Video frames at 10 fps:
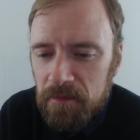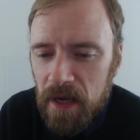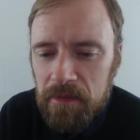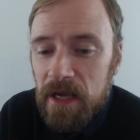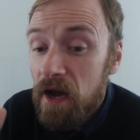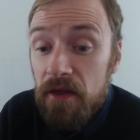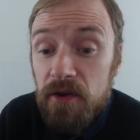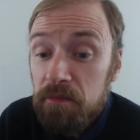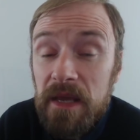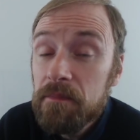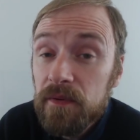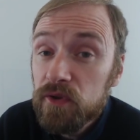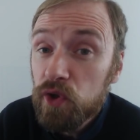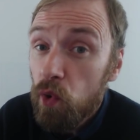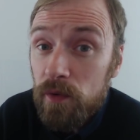maybe other
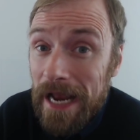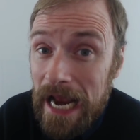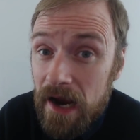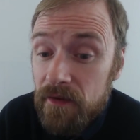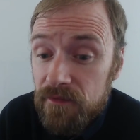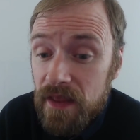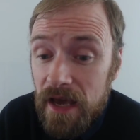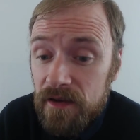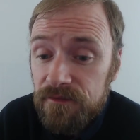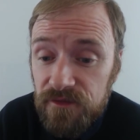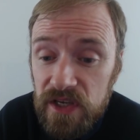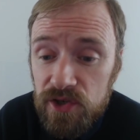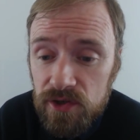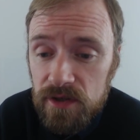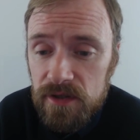people don't have that
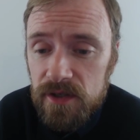feature.